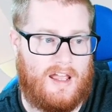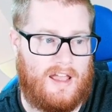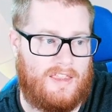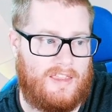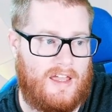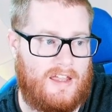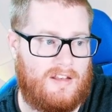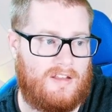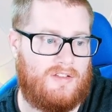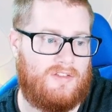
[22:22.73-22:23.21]

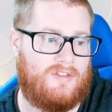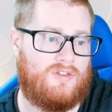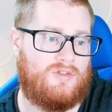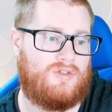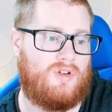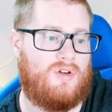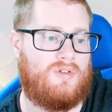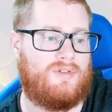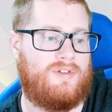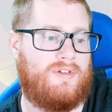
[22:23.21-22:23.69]
And then
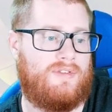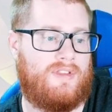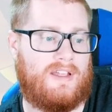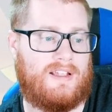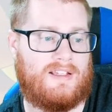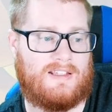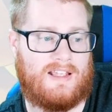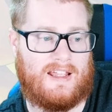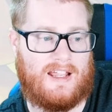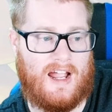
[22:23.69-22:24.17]
there's also
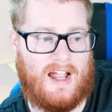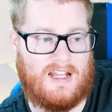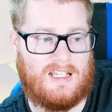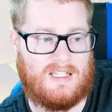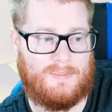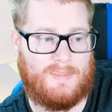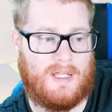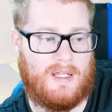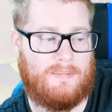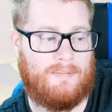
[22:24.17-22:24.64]
things like
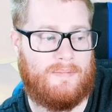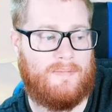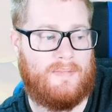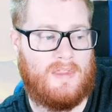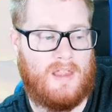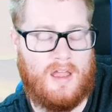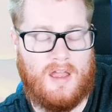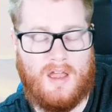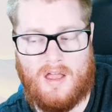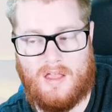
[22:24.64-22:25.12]
Ice Beam
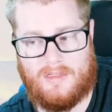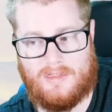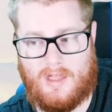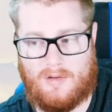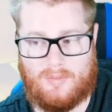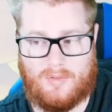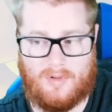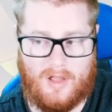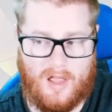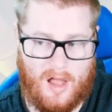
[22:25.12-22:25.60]

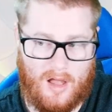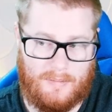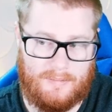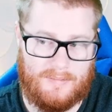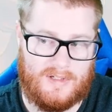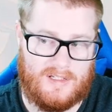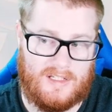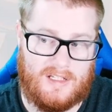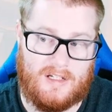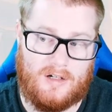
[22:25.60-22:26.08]
that will
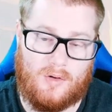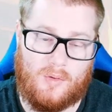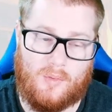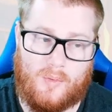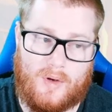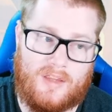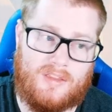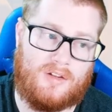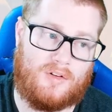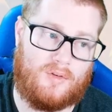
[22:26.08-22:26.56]
help deal
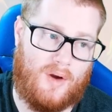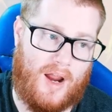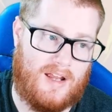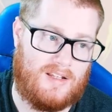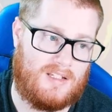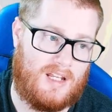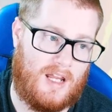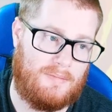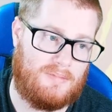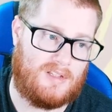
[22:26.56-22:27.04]
with
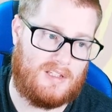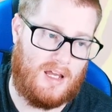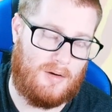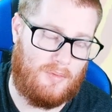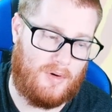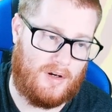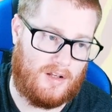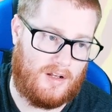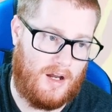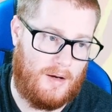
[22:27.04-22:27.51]
grass types that
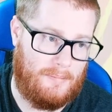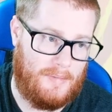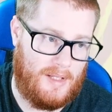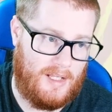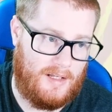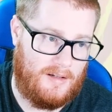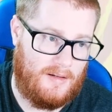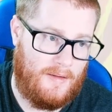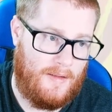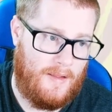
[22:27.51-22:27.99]
want to come
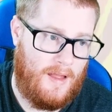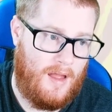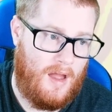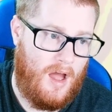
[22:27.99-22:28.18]
in.